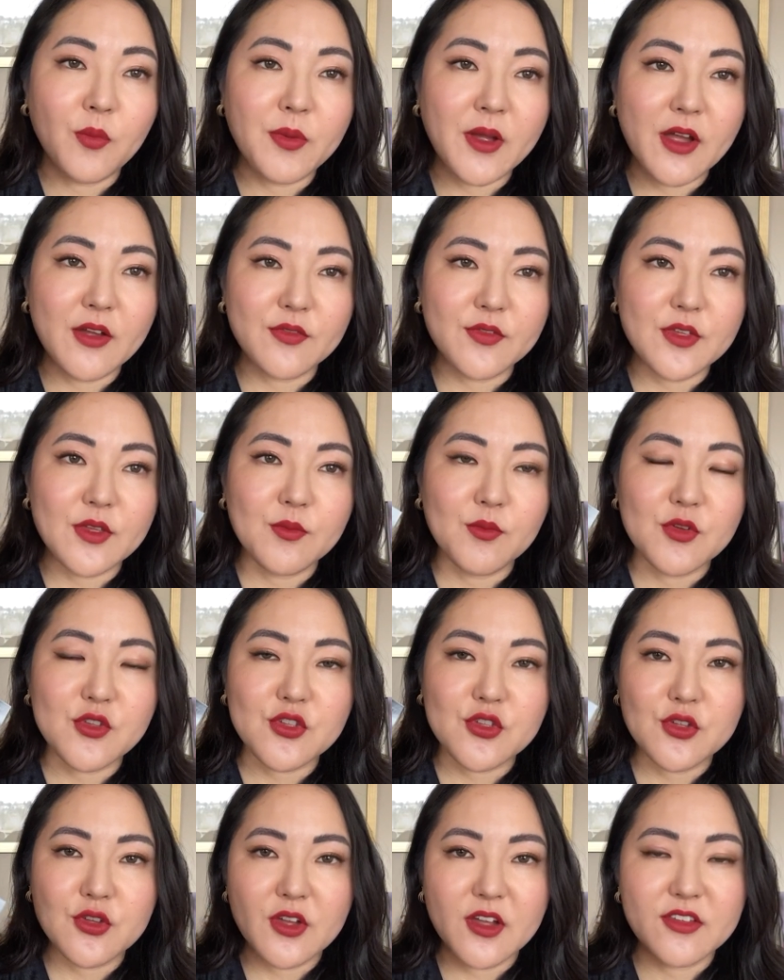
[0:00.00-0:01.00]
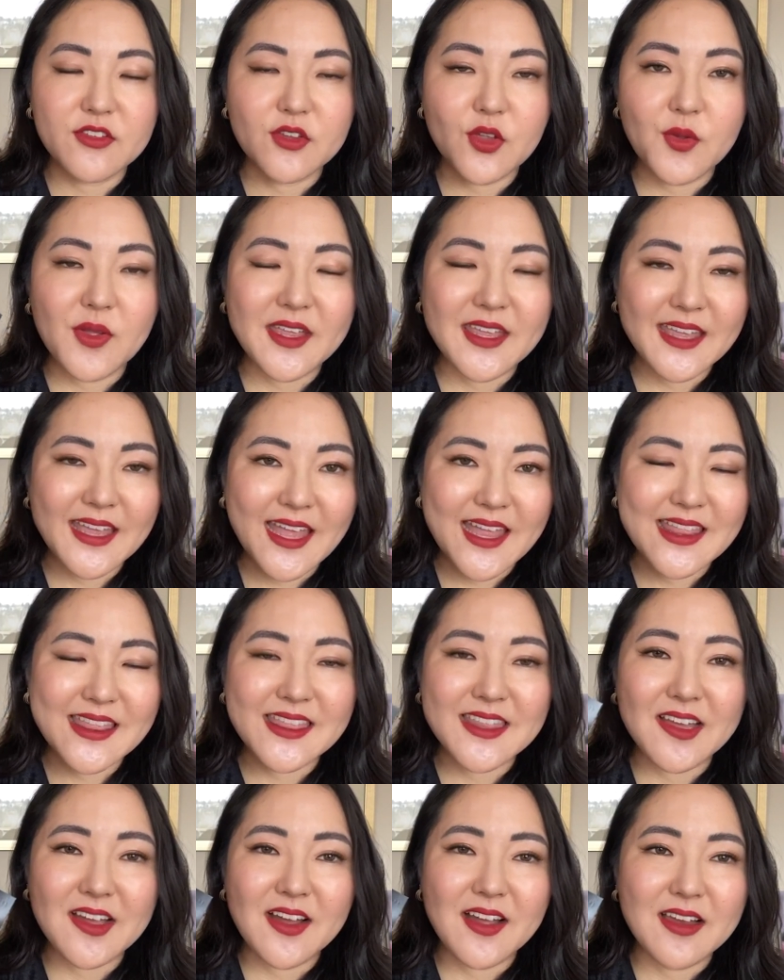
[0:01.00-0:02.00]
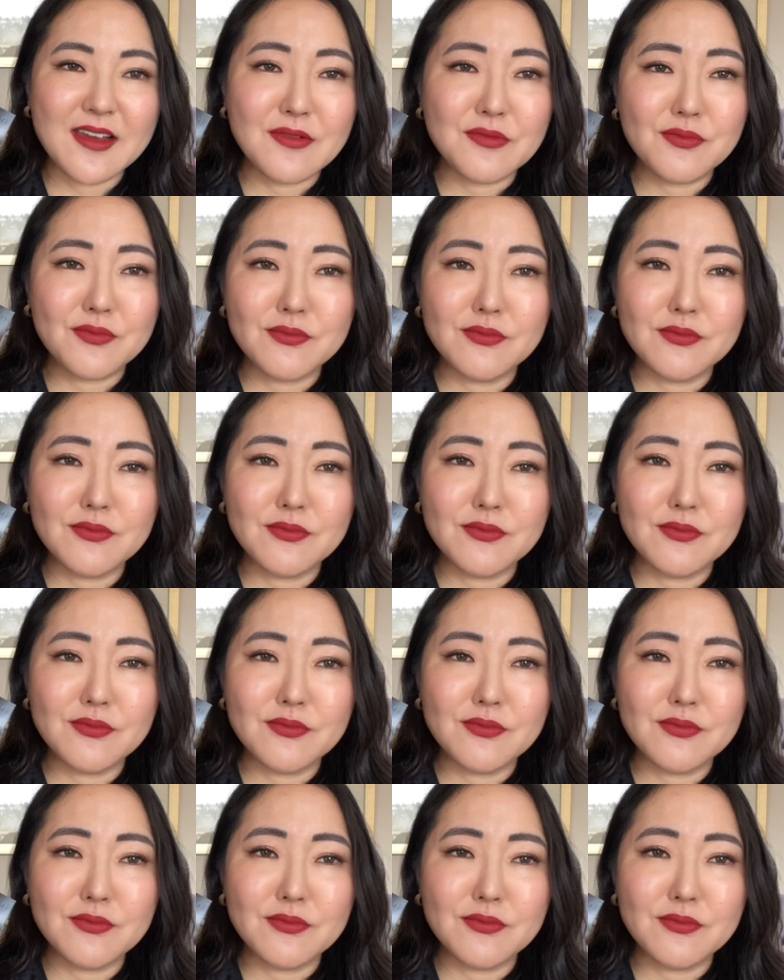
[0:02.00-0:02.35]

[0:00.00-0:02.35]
perfume, which you guys know again that I